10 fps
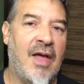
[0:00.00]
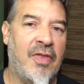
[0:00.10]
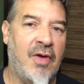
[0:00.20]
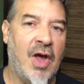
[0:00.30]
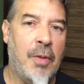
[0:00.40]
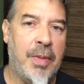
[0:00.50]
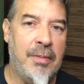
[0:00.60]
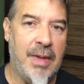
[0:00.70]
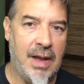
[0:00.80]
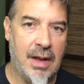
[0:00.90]
out there
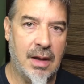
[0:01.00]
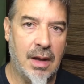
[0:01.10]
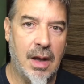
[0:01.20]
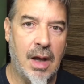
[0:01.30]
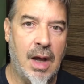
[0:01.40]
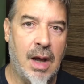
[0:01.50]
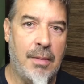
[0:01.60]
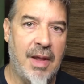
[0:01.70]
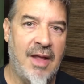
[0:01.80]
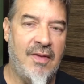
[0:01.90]
helping me,
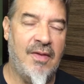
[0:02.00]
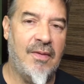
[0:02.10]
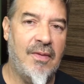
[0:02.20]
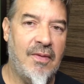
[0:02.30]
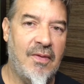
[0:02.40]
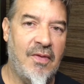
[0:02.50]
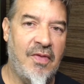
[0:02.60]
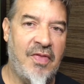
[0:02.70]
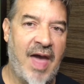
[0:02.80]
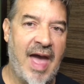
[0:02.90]
um, and
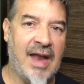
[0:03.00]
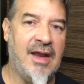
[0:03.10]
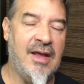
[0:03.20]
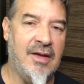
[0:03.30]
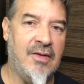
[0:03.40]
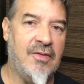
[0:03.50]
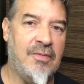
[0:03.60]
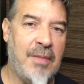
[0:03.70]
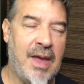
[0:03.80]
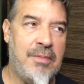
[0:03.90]
that is
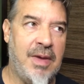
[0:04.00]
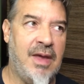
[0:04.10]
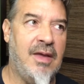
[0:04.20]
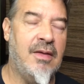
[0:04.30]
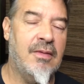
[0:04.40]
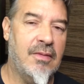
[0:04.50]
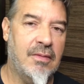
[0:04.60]
maybe